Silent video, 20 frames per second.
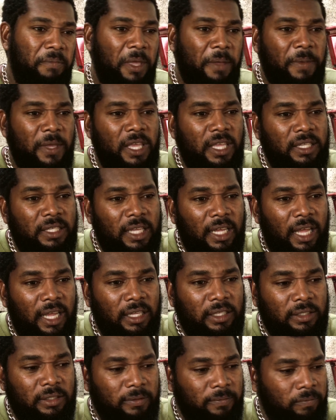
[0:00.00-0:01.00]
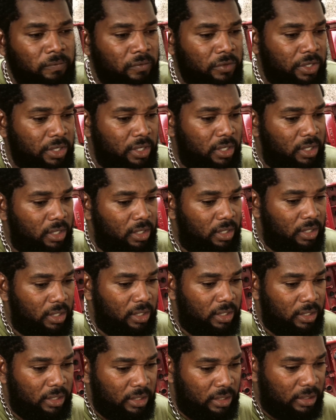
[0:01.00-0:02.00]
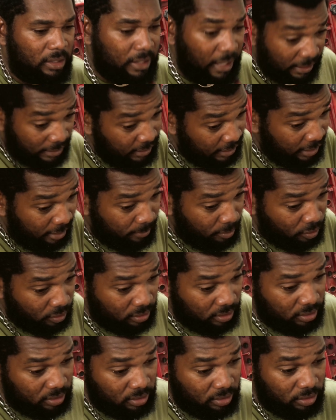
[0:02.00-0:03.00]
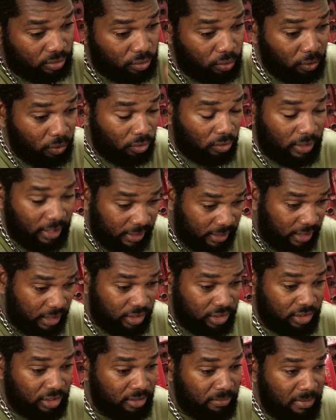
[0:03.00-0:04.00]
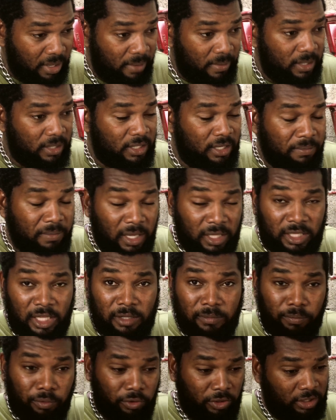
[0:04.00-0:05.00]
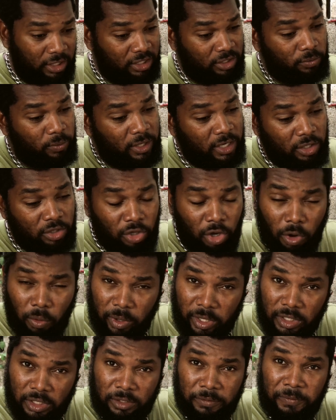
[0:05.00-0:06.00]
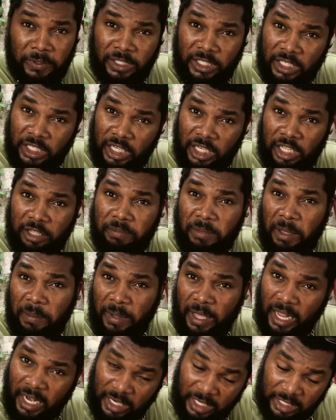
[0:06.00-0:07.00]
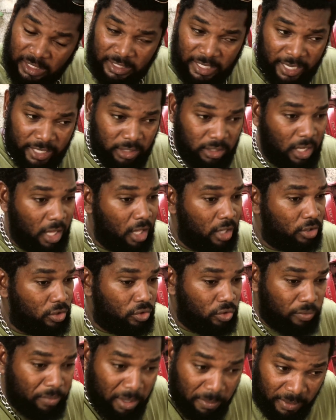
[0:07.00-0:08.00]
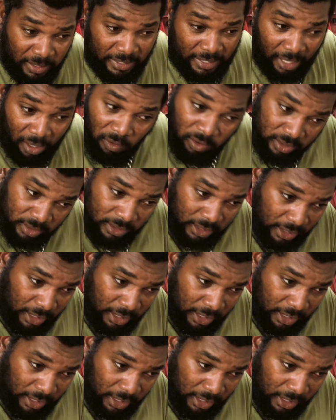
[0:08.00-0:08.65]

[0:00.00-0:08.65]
Maybe it's as that gearbox, don't know that engine, maybe it's the mating process where the door wheels fitting in it may be a little tight, so maybe that was the